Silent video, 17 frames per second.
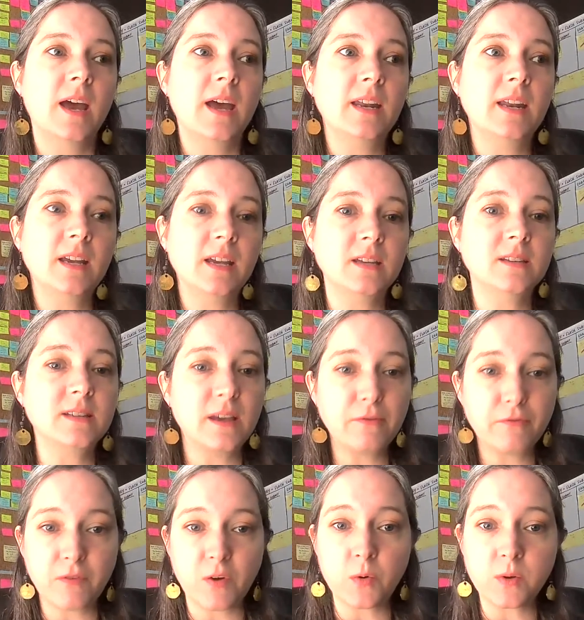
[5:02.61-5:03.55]
It is
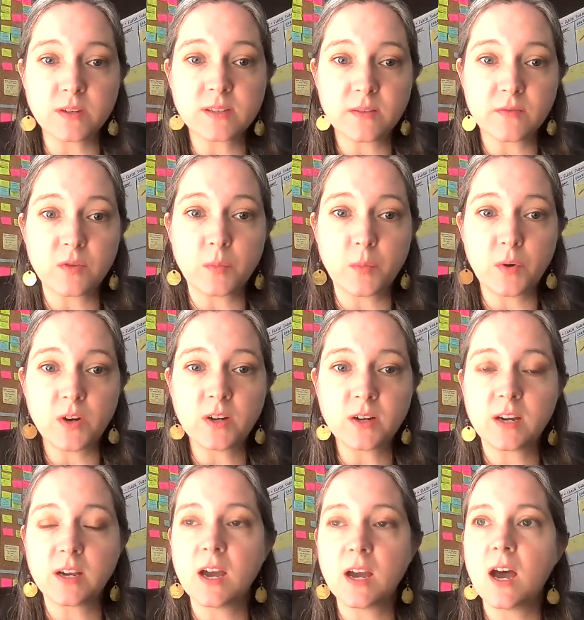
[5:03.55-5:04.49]
a focus of the
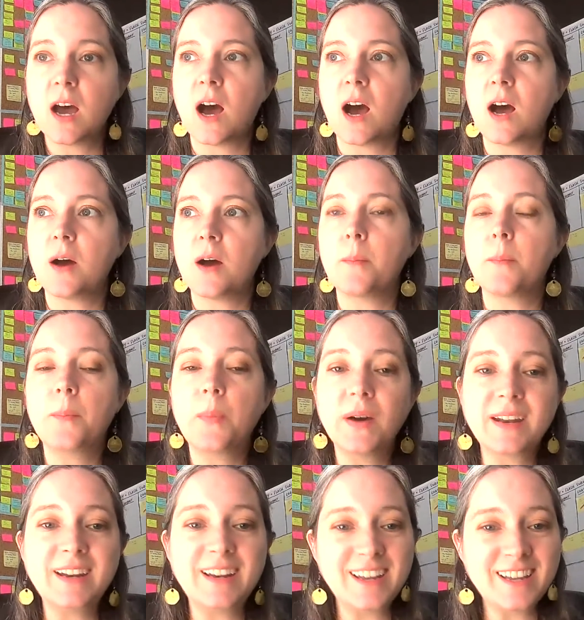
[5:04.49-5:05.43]
book,
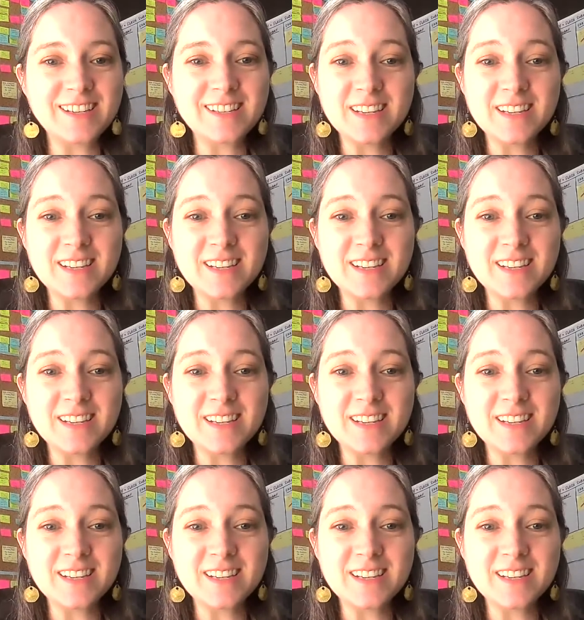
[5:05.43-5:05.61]
but it